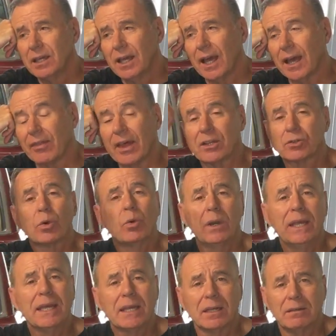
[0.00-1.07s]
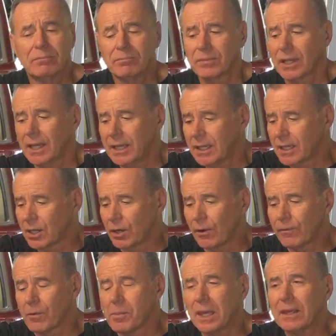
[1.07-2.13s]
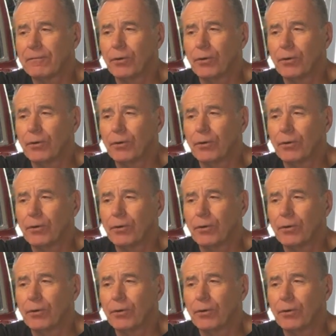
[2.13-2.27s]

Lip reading: That's all he can offer me,